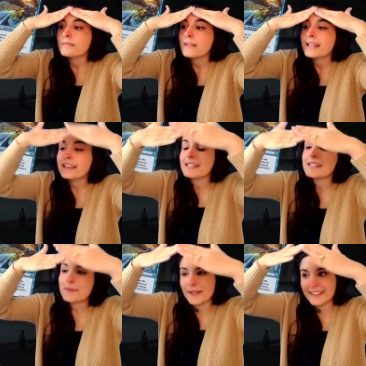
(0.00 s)

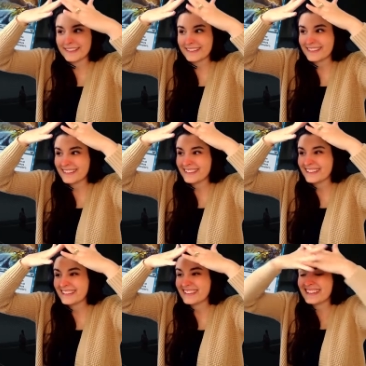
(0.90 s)
This one.
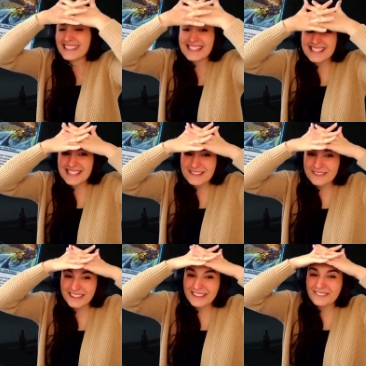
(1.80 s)
This is the
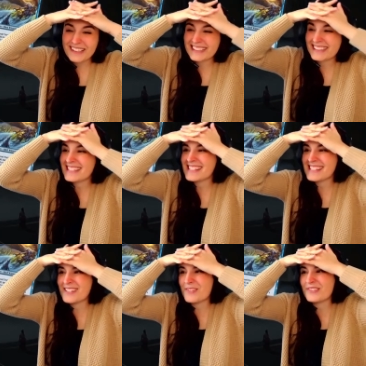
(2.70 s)
one I wanted. This is
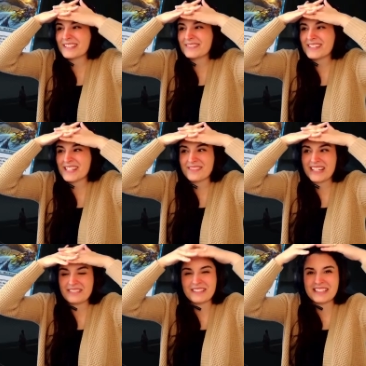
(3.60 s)
the only reason why
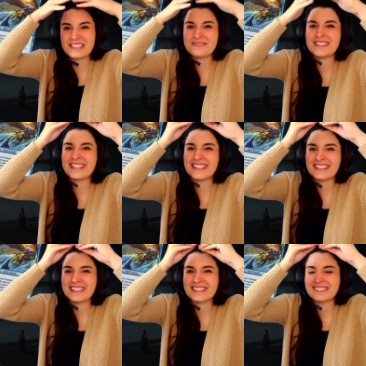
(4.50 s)
I wanted to play
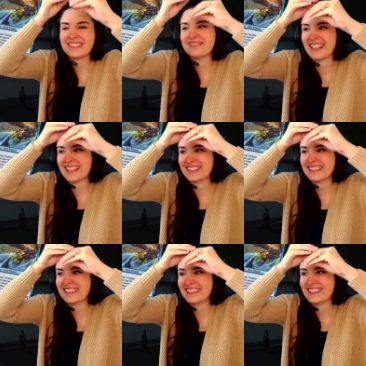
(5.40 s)
green-black
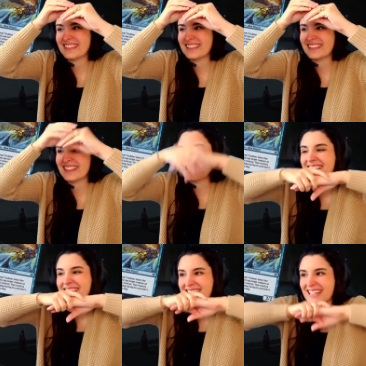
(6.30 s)
in
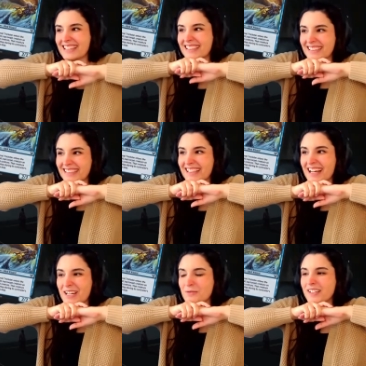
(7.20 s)
this deck.
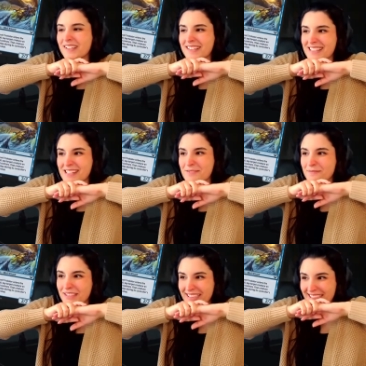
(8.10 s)
I want Harness
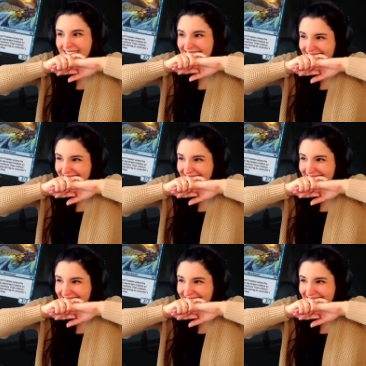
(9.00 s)
Infinity.